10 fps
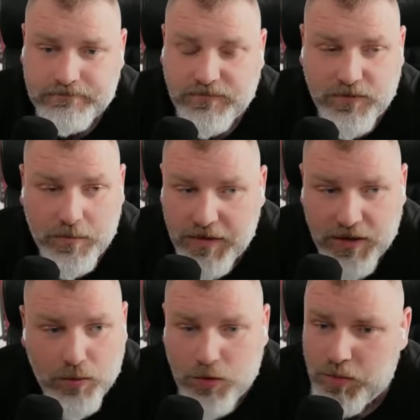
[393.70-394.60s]

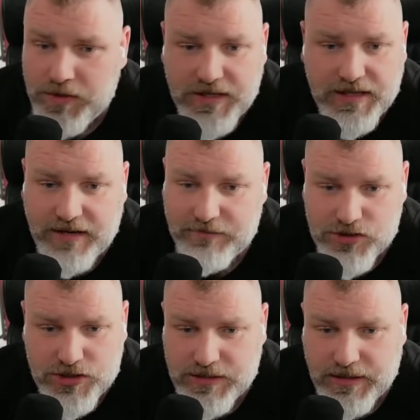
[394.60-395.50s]
we didn't have our
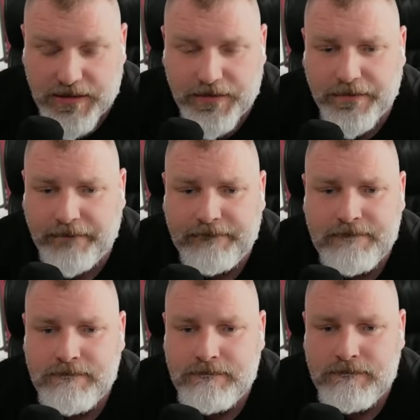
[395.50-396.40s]
shit together.
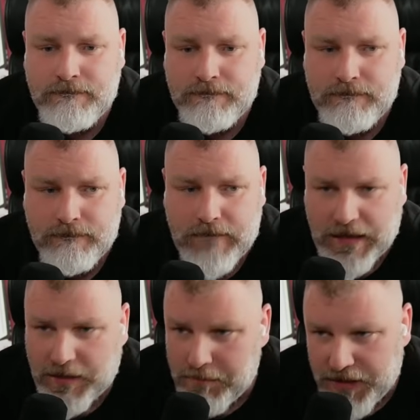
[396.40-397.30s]

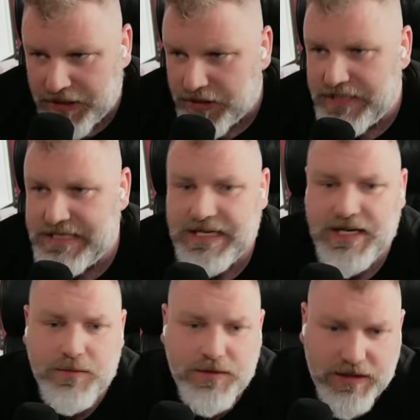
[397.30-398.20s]
And minute
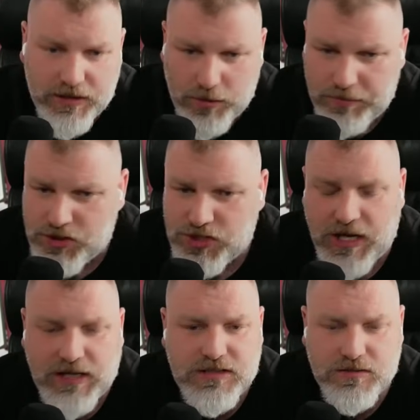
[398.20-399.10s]
98, we get a couple of
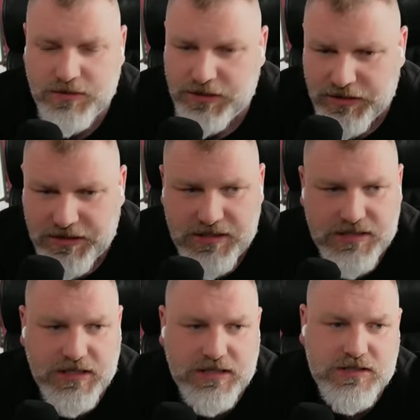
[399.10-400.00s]
shots, or minute
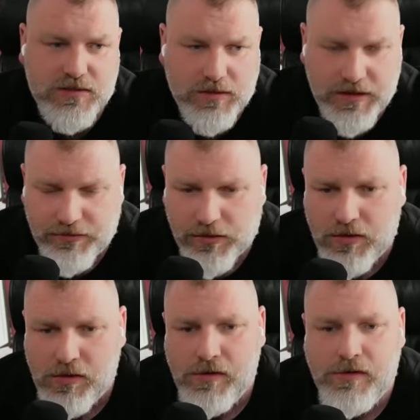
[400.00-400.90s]
96, or whatever.
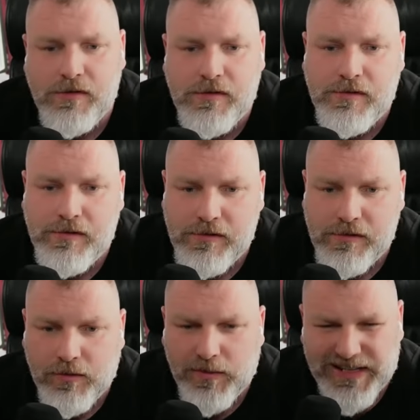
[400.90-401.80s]

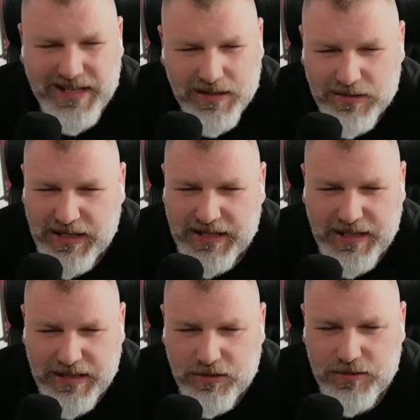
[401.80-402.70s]
We
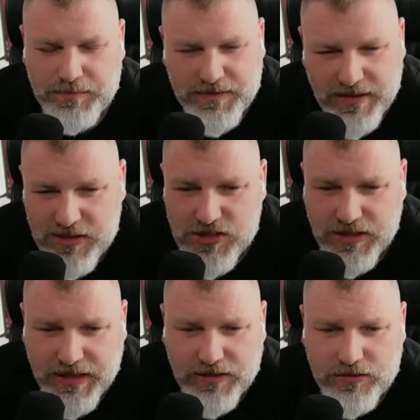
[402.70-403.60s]
potentially
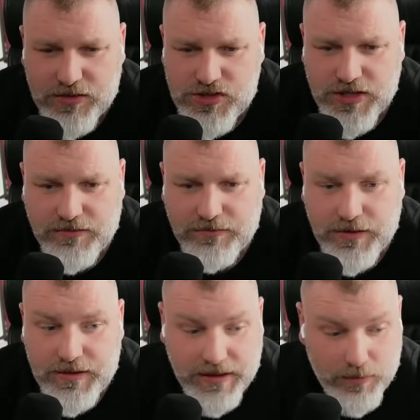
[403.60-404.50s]
get out of jail
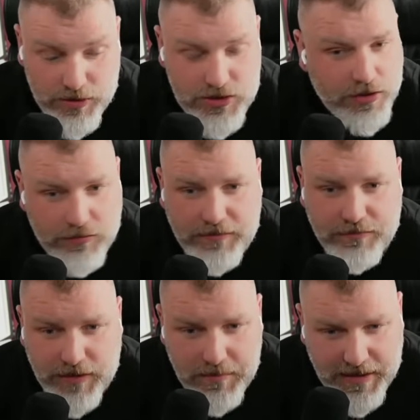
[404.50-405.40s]
free thing, which the
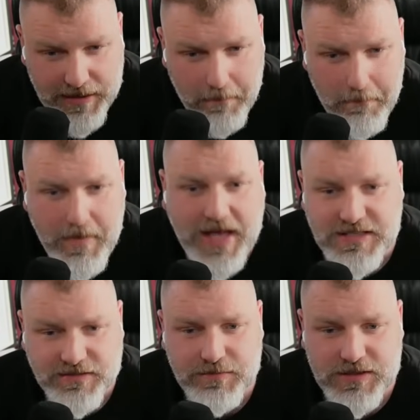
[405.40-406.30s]
referee made a
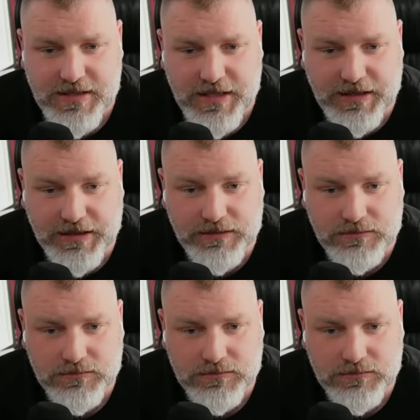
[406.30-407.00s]
massive mistake in.